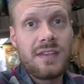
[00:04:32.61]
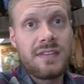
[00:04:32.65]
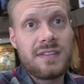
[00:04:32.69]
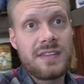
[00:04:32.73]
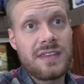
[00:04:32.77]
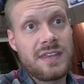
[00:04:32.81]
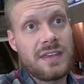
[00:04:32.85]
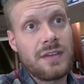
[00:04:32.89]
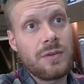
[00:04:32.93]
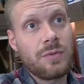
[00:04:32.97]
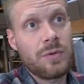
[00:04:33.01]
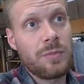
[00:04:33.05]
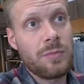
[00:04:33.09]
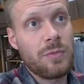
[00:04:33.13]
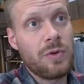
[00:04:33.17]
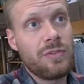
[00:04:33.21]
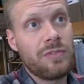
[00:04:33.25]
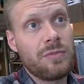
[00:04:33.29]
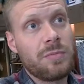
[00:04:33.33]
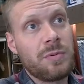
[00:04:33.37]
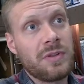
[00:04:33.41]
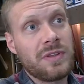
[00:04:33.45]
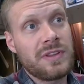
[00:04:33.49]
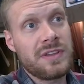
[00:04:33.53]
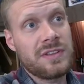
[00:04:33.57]
the
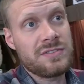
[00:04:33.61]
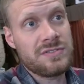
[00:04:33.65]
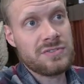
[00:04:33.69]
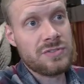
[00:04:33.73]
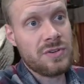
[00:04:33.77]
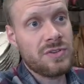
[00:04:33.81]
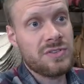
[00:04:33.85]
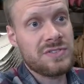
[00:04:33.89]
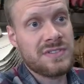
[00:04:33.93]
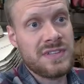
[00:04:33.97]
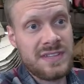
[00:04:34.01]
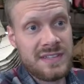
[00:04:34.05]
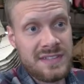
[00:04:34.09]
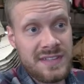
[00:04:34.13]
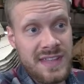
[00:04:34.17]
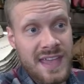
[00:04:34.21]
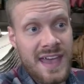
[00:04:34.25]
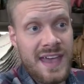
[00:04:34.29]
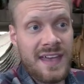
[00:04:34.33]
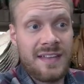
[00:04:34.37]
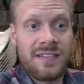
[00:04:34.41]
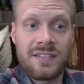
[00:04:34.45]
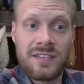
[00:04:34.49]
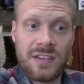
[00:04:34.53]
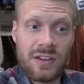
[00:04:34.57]
removable insoles and
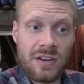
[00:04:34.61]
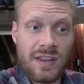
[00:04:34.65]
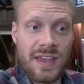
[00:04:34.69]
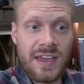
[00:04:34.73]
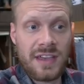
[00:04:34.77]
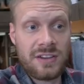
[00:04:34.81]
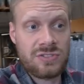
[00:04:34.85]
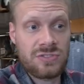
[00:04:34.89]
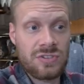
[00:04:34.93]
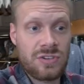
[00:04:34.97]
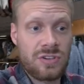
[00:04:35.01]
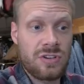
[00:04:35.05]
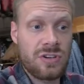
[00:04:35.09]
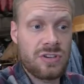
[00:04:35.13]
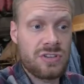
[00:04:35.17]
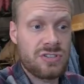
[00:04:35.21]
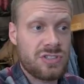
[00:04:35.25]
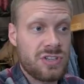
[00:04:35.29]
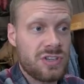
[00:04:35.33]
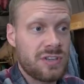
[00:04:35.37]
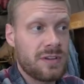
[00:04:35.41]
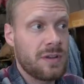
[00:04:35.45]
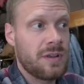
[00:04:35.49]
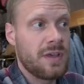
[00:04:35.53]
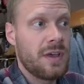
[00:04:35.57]
that little extra
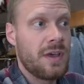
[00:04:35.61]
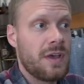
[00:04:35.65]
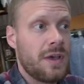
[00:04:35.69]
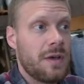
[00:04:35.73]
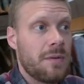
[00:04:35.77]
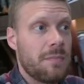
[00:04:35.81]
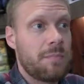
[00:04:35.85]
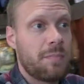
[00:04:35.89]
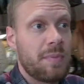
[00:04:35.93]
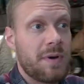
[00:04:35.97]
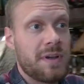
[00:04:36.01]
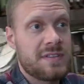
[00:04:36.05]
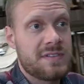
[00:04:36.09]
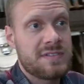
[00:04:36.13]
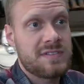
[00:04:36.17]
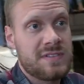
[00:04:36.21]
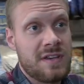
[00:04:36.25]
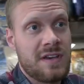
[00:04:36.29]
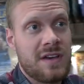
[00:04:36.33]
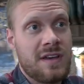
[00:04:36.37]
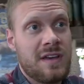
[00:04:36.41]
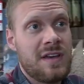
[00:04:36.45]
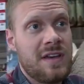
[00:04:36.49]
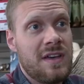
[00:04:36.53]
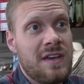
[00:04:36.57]
cushion, but
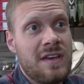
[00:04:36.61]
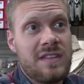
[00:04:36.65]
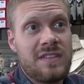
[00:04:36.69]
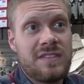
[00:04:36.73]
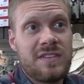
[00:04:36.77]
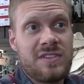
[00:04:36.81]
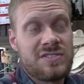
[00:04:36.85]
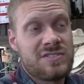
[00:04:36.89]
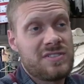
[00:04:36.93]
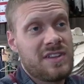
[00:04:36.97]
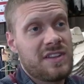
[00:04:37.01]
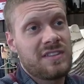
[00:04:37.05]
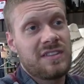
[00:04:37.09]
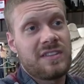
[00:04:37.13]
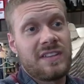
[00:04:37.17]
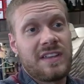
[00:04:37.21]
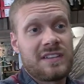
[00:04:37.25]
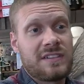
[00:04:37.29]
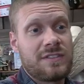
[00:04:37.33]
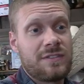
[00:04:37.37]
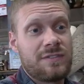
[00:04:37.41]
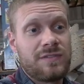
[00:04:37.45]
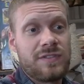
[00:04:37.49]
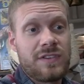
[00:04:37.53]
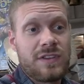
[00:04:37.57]
uh, there's nothing
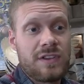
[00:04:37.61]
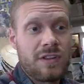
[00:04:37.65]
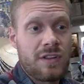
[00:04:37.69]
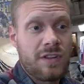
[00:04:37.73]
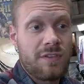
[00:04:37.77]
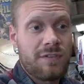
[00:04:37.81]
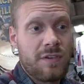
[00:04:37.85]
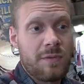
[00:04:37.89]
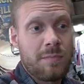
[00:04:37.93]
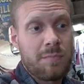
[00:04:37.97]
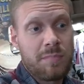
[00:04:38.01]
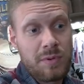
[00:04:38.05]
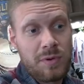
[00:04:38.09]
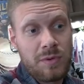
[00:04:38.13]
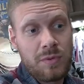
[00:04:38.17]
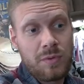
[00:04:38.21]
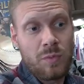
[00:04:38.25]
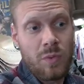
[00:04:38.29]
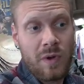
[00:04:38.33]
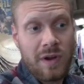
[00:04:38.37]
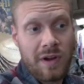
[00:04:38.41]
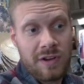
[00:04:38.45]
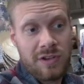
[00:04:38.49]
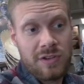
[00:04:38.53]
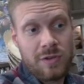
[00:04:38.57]
like the feel of a boot
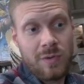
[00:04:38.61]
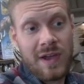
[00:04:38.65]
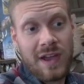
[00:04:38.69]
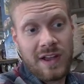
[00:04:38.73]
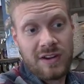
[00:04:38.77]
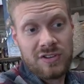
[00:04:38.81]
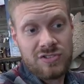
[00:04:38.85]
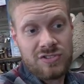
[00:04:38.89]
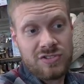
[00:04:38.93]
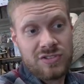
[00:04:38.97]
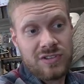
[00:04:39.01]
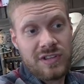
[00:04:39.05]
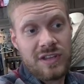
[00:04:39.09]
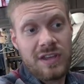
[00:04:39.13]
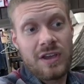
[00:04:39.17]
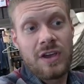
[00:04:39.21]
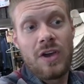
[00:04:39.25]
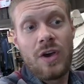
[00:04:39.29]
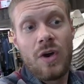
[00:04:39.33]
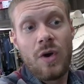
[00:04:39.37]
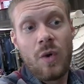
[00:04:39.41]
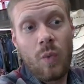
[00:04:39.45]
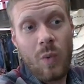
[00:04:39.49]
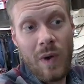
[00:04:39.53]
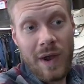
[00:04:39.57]
where you actually
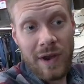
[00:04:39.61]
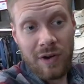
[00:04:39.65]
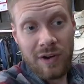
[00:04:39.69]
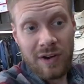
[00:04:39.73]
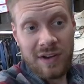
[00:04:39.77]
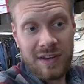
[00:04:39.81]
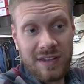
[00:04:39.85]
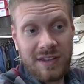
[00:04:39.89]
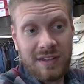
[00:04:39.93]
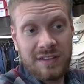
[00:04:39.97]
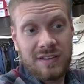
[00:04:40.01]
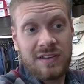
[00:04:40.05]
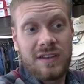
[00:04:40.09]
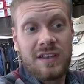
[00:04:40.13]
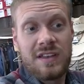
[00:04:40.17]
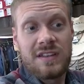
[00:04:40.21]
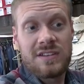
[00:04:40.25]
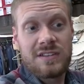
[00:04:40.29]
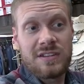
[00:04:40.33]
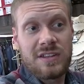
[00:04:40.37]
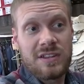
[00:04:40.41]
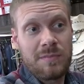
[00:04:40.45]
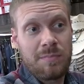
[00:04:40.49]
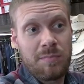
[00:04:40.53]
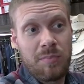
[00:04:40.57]
wear it in
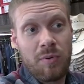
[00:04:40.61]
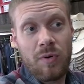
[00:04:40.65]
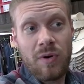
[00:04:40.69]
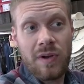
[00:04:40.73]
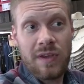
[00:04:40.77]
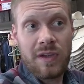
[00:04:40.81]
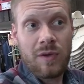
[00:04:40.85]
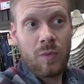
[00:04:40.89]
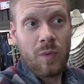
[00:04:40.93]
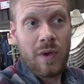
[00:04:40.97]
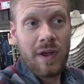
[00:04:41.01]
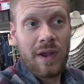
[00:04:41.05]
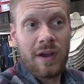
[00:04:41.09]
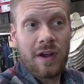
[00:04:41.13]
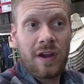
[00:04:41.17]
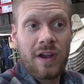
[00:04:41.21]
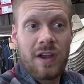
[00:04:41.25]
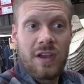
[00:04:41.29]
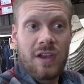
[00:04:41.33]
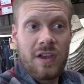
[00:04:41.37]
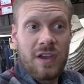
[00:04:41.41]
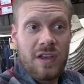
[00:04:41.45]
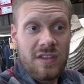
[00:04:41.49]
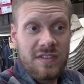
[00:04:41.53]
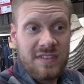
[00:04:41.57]
to the point where
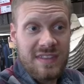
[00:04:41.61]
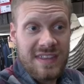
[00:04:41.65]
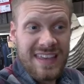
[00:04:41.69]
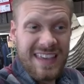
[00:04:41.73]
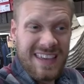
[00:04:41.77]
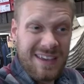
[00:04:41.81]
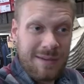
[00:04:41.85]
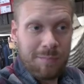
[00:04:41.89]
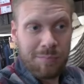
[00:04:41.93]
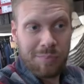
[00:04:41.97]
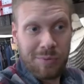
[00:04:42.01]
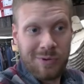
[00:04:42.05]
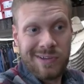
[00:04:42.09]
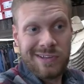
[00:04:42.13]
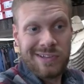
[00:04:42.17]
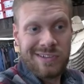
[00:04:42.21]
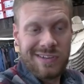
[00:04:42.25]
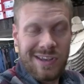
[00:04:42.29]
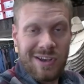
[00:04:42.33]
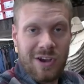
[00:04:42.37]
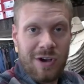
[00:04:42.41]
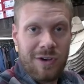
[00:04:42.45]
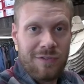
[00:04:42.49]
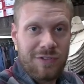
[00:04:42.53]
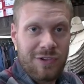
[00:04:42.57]
the imprint
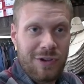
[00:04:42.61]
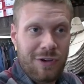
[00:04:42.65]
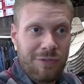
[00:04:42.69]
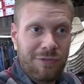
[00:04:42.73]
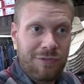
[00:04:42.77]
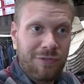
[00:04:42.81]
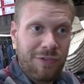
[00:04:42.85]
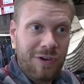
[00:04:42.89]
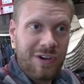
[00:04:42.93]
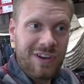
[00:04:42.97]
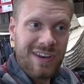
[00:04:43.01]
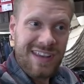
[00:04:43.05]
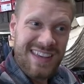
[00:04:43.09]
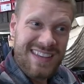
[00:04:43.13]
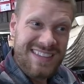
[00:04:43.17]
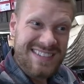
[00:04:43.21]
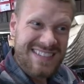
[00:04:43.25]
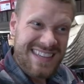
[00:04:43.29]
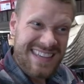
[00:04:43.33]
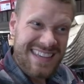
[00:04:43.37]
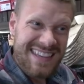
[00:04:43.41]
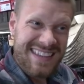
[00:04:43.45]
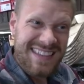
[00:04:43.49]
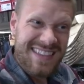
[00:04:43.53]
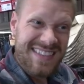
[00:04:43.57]
of your foot is
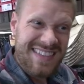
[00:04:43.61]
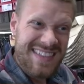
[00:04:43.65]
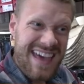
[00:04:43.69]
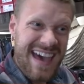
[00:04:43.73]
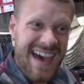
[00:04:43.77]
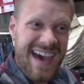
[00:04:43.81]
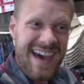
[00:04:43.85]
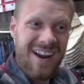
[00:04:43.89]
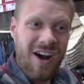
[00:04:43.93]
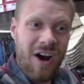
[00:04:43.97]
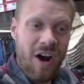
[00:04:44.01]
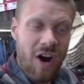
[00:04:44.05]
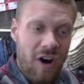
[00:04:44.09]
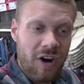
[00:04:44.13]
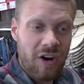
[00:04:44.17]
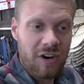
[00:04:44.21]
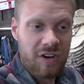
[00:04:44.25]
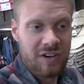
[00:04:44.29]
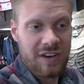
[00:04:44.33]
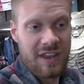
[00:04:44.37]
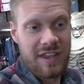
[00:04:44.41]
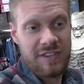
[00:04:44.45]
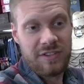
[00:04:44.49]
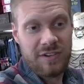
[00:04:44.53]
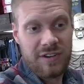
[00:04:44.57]
in that
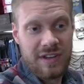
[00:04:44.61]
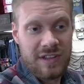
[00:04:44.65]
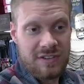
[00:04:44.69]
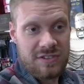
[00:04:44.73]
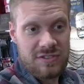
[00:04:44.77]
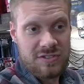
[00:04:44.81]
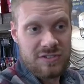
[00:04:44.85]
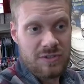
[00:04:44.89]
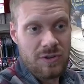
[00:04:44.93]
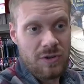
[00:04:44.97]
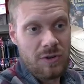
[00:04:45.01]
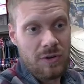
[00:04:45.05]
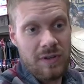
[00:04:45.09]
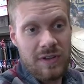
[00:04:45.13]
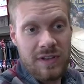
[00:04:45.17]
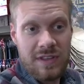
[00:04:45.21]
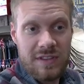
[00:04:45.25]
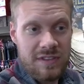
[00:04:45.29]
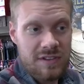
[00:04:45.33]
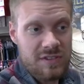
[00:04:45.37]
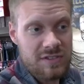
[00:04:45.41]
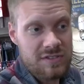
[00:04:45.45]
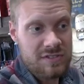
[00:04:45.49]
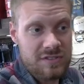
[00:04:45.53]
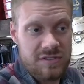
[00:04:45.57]
hard leather insole.
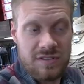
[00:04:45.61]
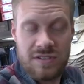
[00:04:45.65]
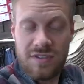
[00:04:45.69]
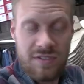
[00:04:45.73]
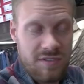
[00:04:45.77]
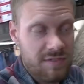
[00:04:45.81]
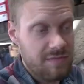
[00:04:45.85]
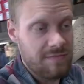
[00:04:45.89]
There's,